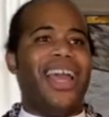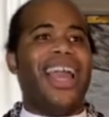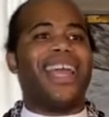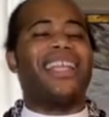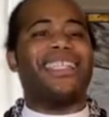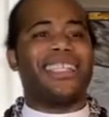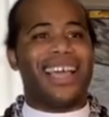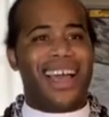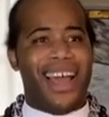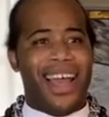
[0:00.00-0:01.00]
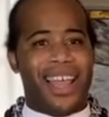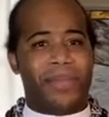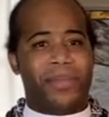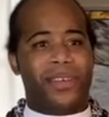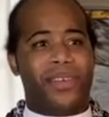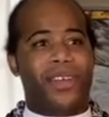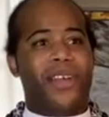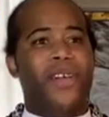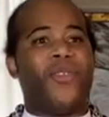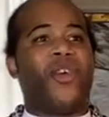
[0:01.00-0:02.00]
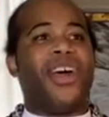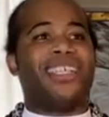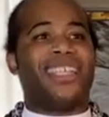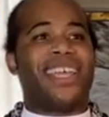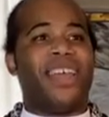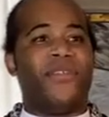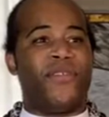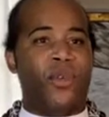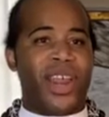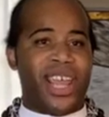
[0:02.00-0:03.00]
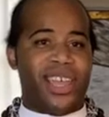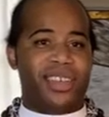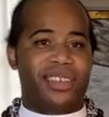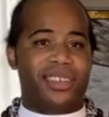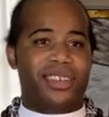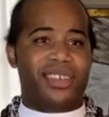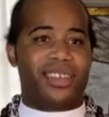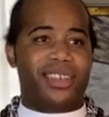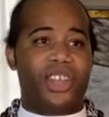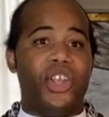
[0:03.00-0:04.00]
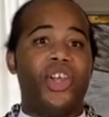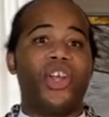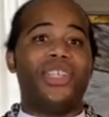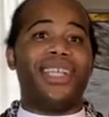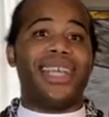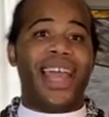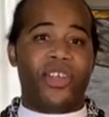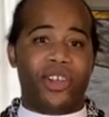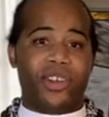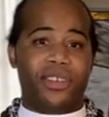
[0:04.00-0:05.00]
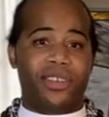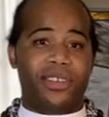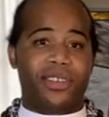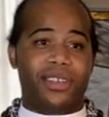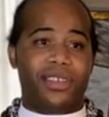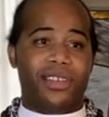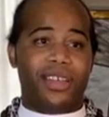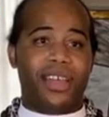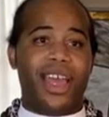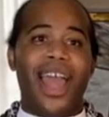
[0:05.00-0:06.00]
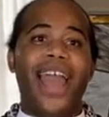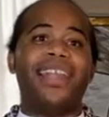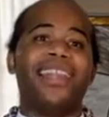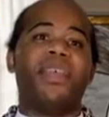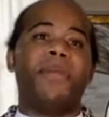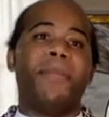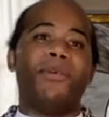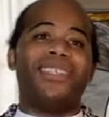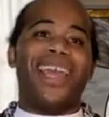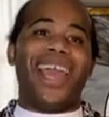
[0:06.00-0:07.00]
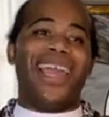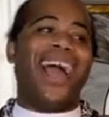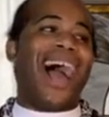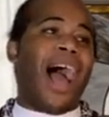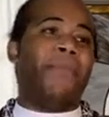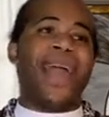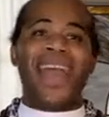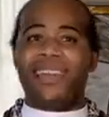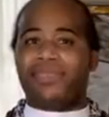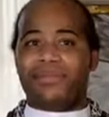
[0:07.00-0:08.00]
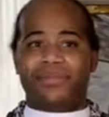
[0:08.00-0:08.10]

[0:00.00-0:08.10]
it is time for us to get free together. And let the people say, Amen.